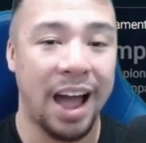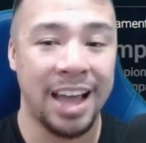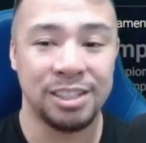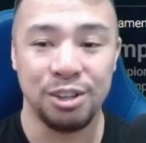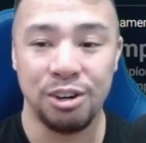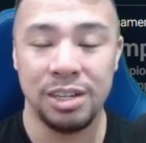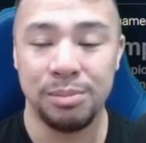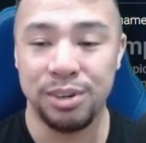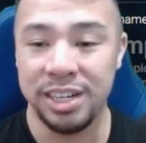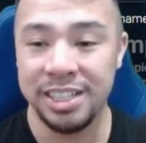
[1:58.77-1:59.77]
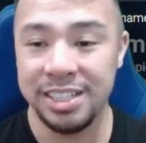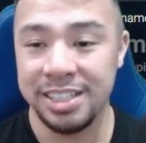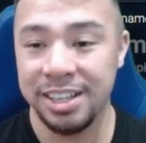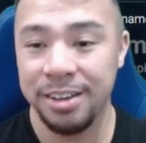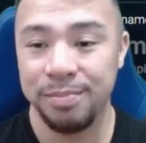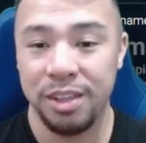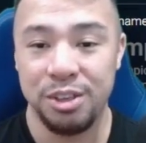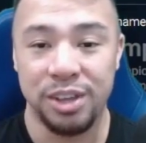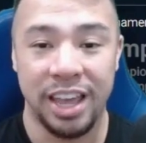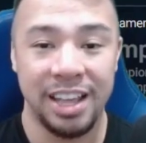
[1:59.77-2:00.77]
Ice Golem runs,
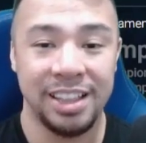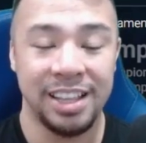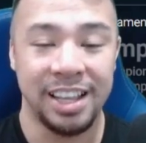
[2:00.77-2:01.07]
you can